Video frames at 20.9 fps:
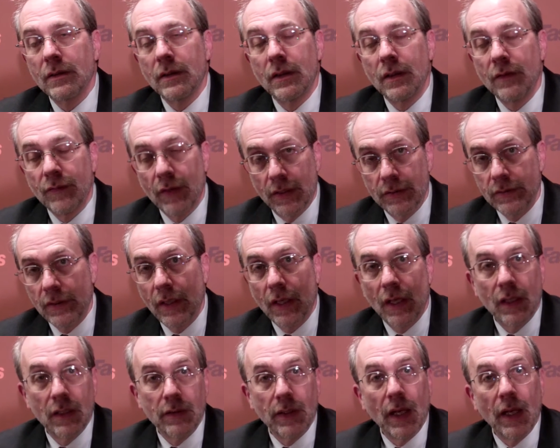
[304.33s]

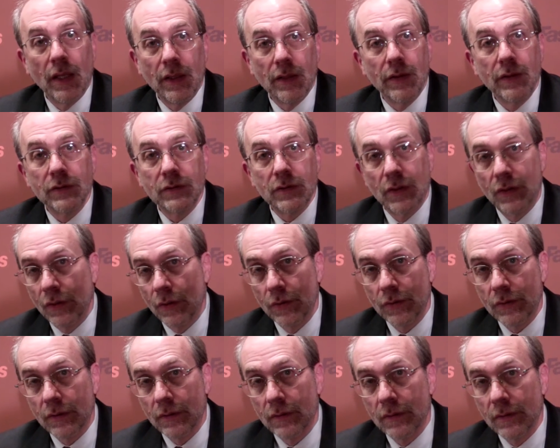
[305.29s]
investigator and their
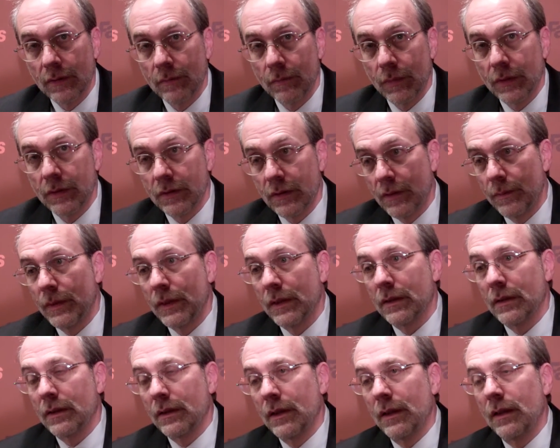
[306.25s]
institution, but CIMMYT
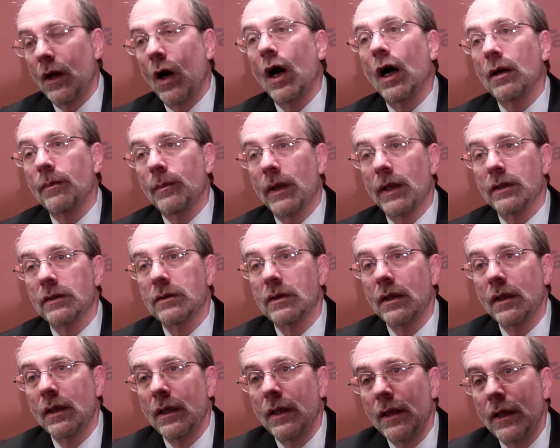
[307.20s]
augments
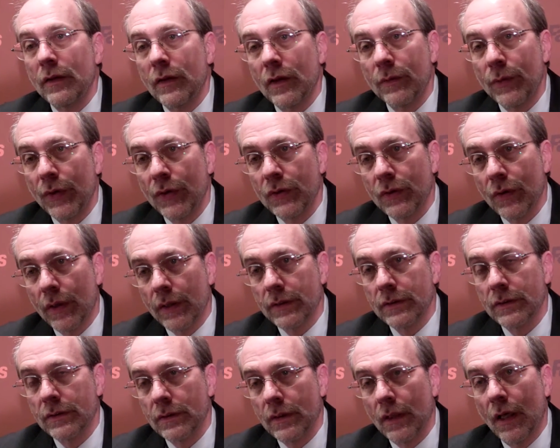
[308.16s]
the
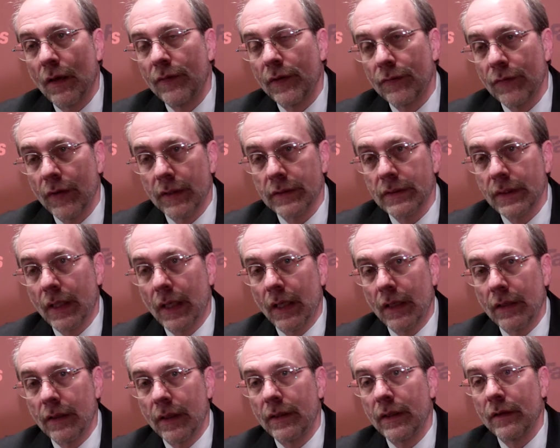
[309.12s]
resources of the
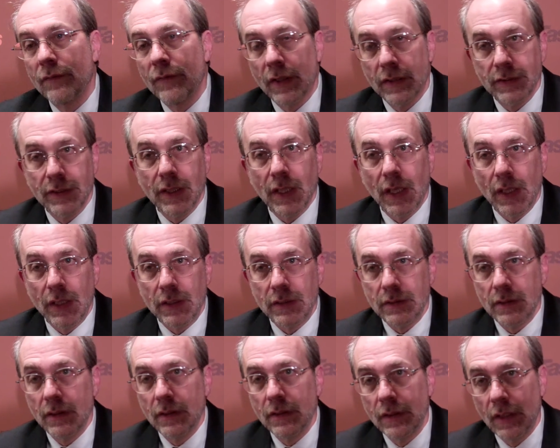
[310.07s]
investigator and the
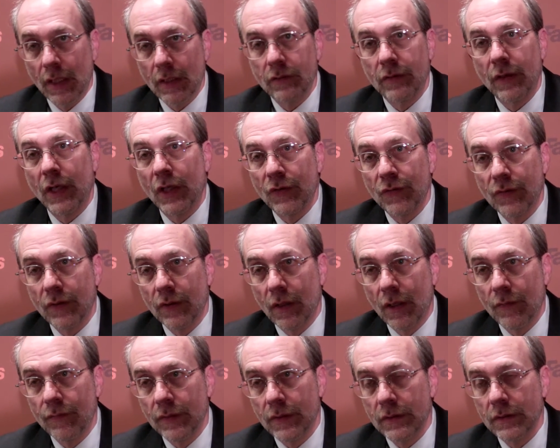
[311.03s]
investigator's tech transfer
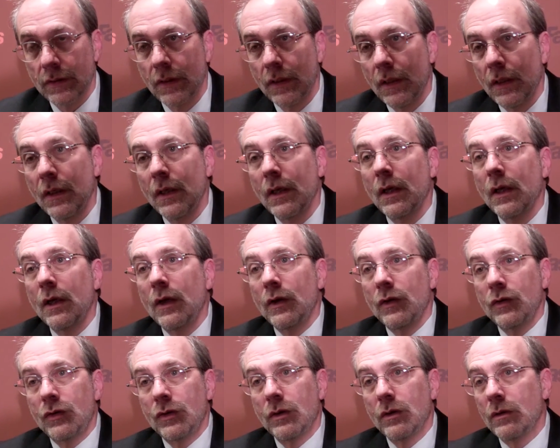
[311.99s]
office
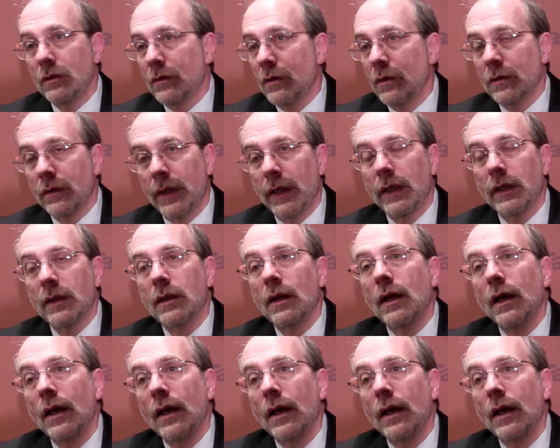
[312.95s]
to create